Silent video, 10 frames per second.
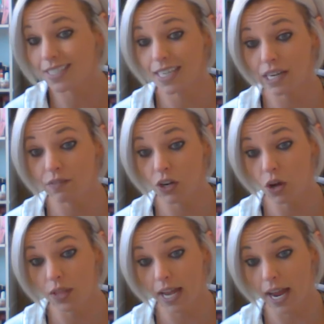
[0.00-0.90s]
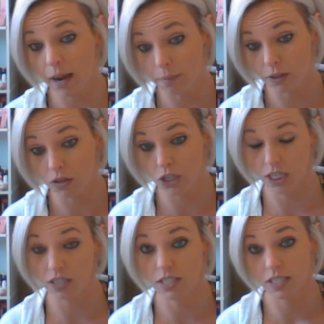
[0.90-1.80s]
Didn't even know they had builder
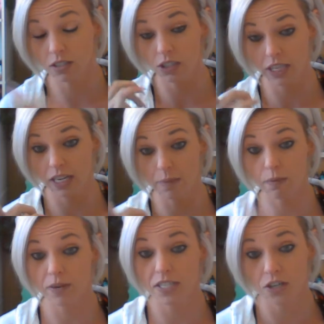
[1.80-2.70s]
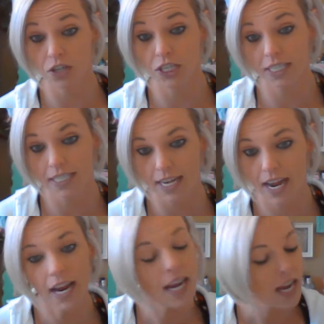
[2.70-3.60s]
gel until looking up and researching
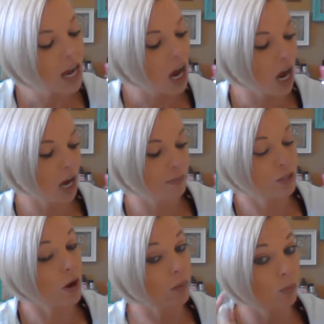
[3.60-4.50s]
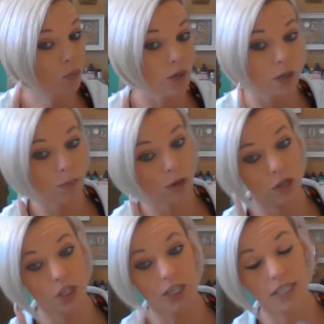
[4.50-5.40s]
today. Um, so I will
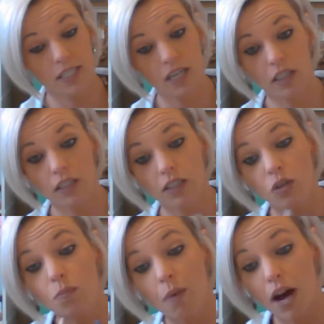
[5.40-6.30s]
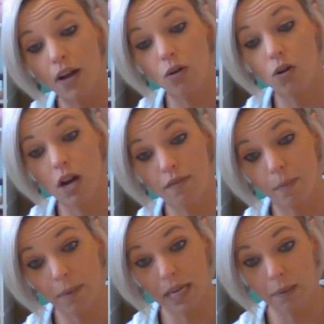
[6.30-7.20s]
purchase a little bottle of a
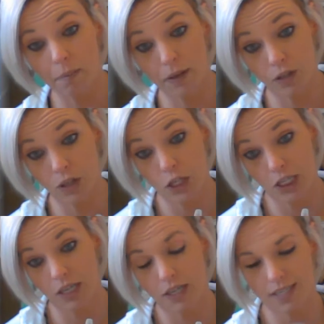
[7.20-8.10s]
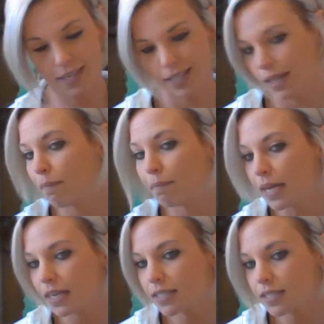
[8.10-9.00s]
pink builder gel because I love
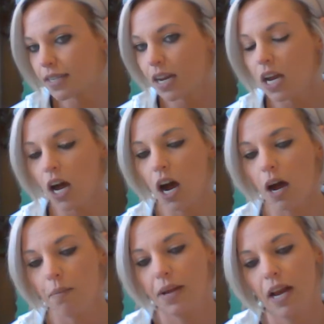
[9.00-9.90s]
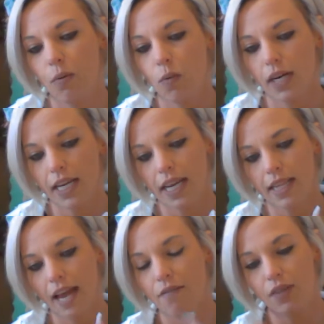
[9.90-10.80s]
pinks. Um, and I want to get
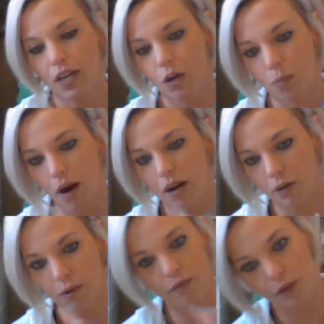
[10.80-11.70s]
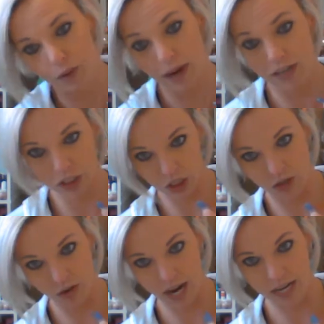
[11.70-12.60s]
that video product review out to you
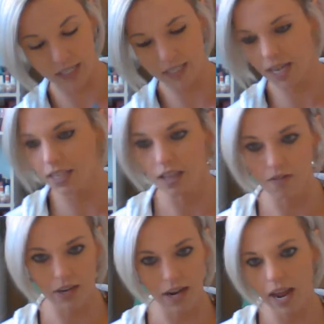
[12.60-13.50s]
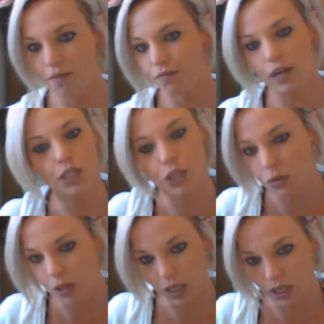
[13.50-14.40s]
guys because I love it and I have fun
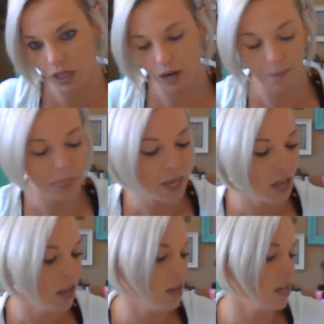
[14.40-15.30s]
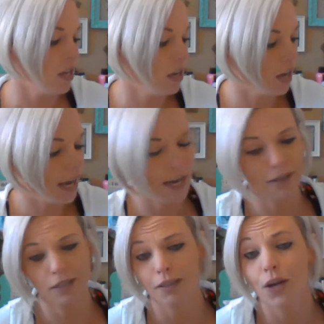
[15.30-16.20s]
doing it, you know. And
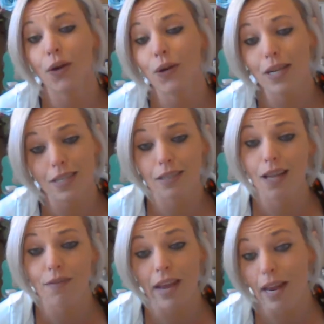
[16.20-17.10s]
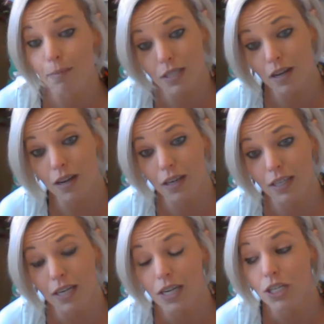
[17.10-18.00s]
who doesn't love Amazon?
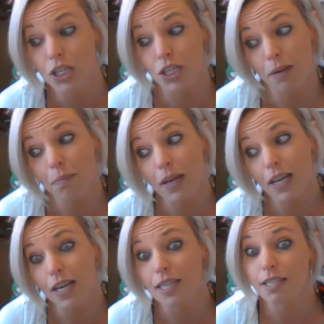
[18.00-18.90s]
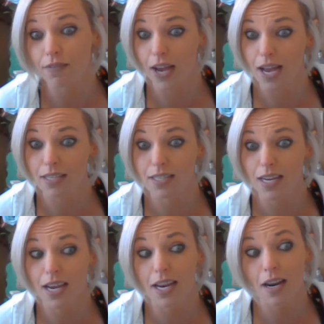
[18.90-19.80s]
Shipment is fast
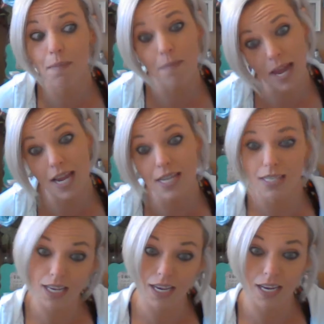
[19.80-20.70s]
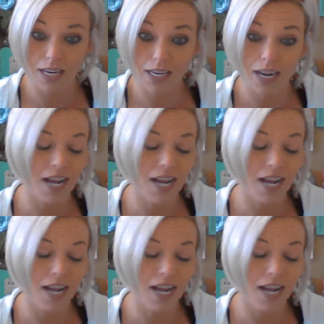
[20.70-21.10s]
and amazing.